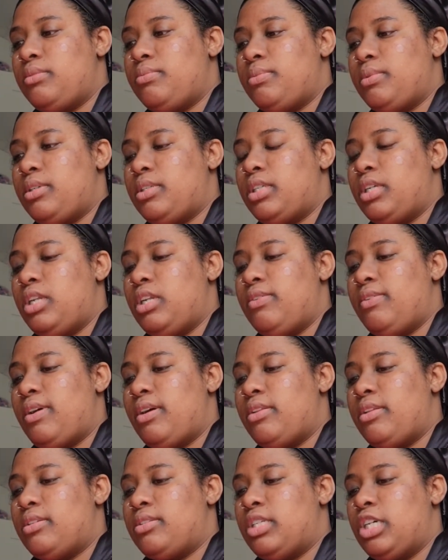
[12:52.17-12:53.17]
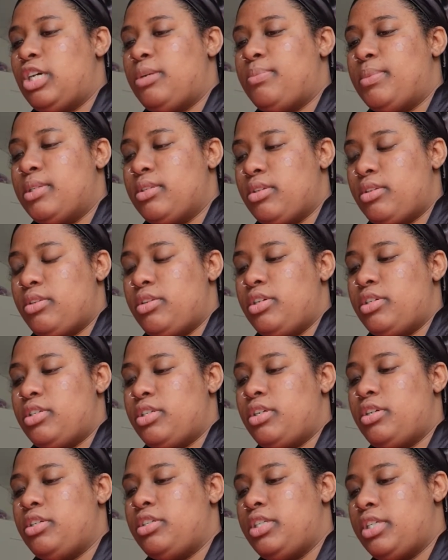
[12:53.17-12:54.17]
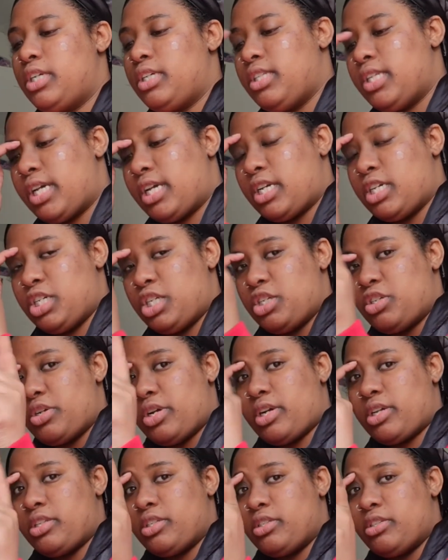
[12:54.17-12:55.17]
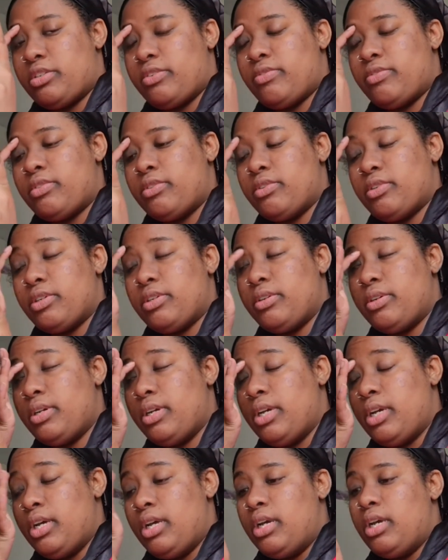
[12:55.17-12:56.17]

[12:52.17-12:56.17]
just because I love how the setup is on Notion, because you can like drag the stuff through.